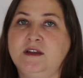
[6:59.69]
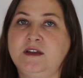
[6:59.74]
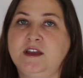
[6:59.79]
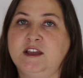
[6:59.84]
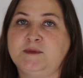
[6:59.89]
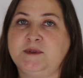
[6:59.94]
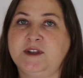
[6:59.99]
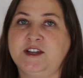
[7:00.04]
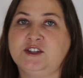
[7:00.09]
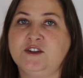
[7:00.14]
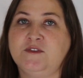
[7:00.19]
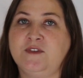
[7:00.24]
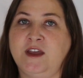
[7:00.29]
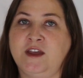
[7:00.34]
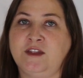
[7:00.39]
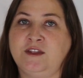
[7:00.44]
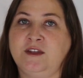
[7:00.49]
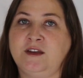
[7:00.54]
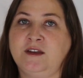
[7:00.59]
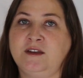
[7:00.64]
explanation of
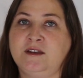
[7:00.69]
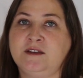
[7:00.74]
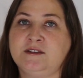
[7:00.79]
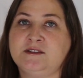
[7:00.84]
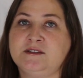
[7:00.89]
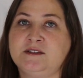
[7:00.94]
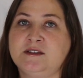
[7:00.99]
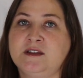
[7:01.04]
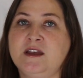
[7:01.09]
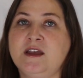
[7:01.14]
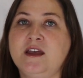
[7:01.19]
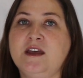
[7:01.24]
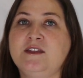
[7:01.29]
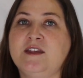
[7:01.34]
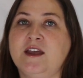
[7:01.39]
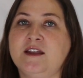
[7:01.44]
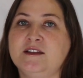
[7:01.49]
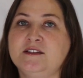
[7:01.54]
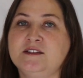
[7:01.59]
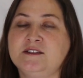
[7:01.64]
ethics
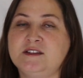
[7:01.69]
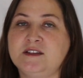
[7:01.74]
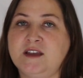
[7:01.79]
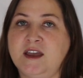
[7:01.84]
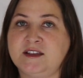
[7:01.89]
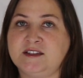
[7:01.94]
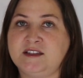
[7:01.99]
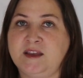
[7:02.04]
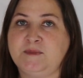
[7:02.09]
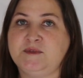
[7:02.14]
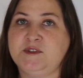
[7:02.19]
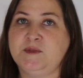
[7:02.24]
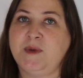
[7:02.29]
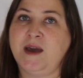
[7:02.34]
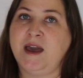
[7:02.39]
that is accepted